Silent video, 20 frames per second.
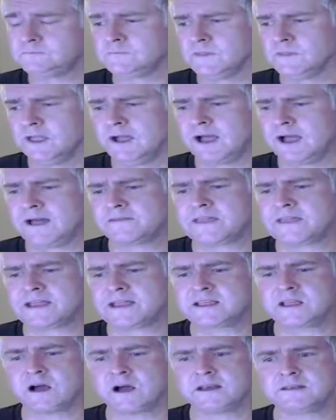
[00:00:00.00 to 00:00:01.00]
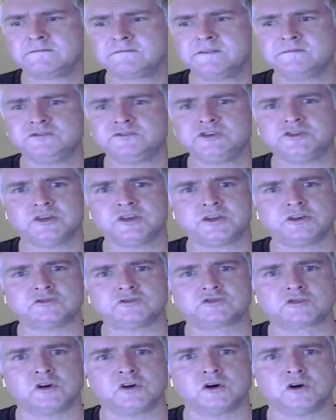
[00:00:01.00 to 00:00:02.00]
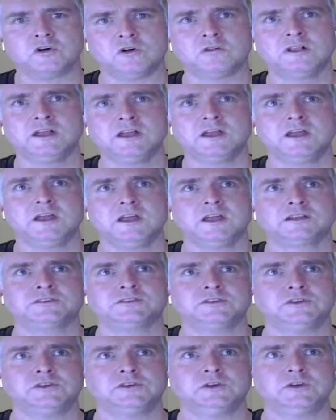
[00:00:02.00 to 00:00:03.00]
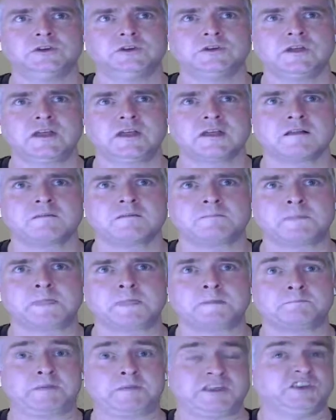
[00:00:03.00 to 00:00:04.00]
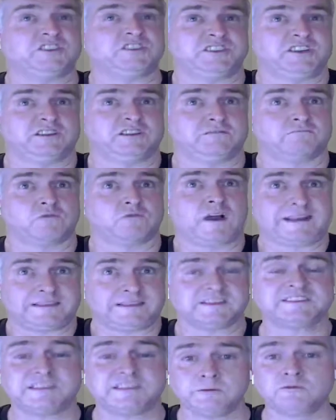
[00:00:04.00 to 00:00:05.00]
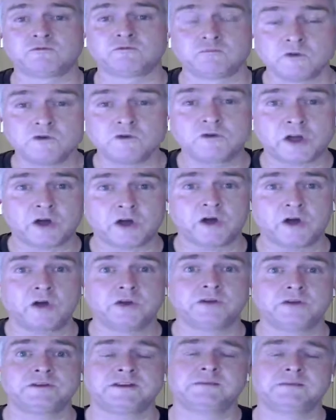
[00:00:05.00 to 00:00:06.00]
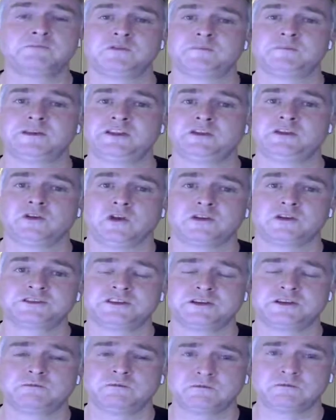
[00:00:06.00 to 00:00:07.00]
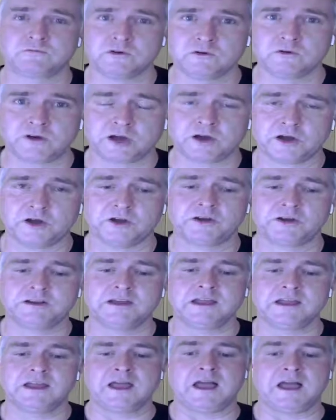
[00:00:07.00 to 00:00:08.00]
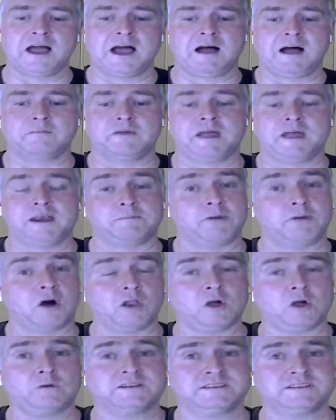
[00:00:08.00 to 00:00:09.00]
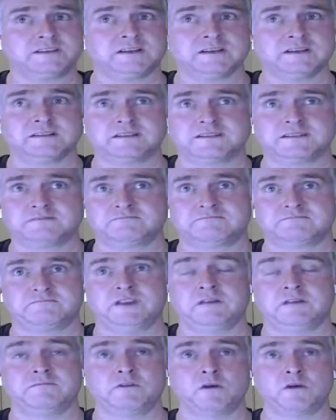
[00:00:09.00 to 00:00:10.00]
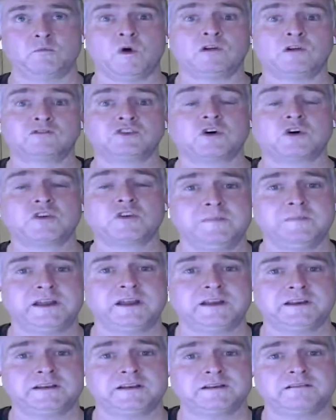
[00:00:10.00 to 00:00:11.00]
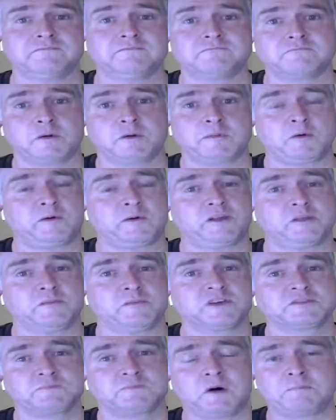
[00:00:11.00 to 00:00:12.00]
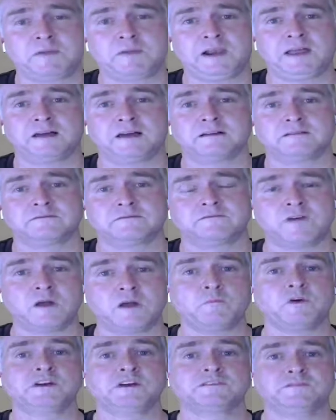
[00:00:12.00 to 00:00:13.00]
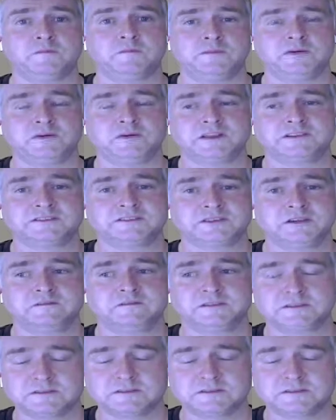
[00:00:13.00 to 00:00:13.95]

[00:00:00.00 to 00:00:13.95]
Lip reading: That kind of gives you the control to be writing this thing with real code, implementing your logic with real code. And Apollo is a very well documented and probably one of the most popular frameworks for building servers.